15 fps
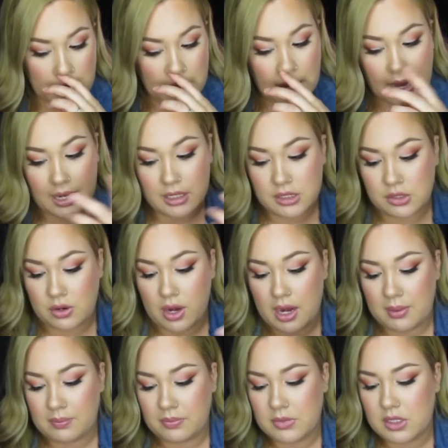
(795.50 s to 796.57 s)
and it's
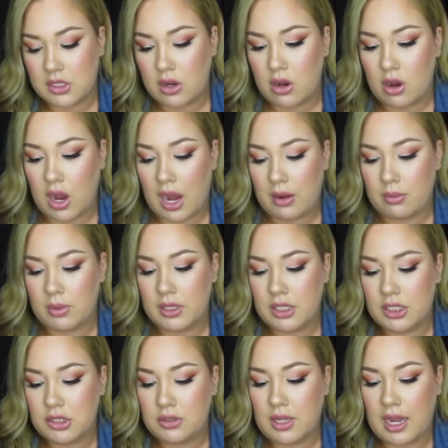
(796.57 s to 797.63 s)
great. So I really
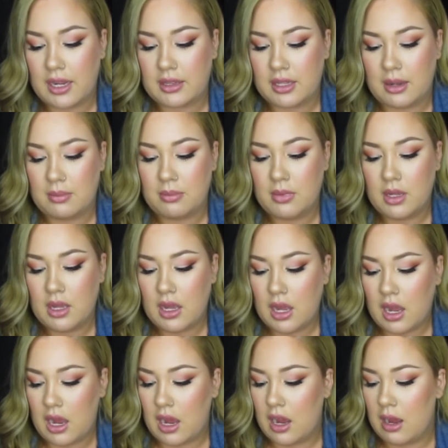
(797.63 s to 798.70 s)
do like them.
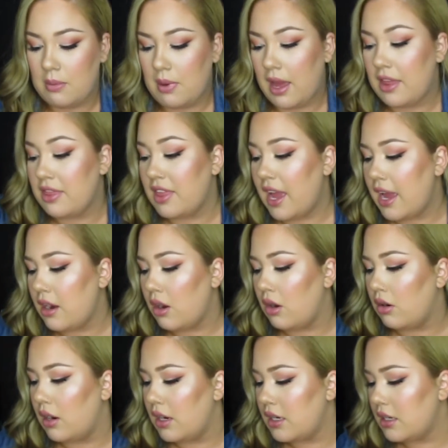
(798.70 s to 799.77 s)
And then,
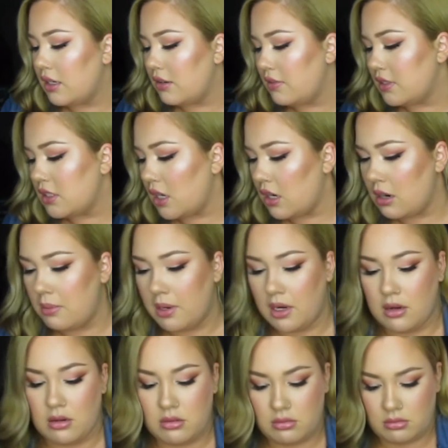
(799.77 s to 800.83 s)
oh, I didn't even talk
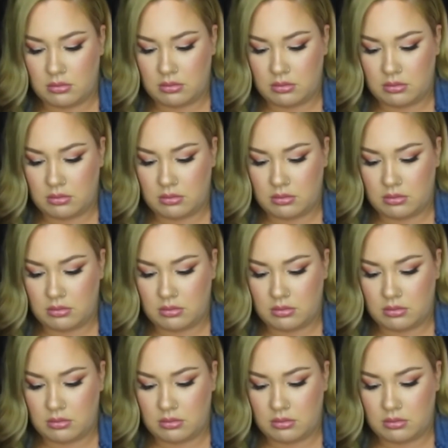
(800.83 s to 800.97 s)
about,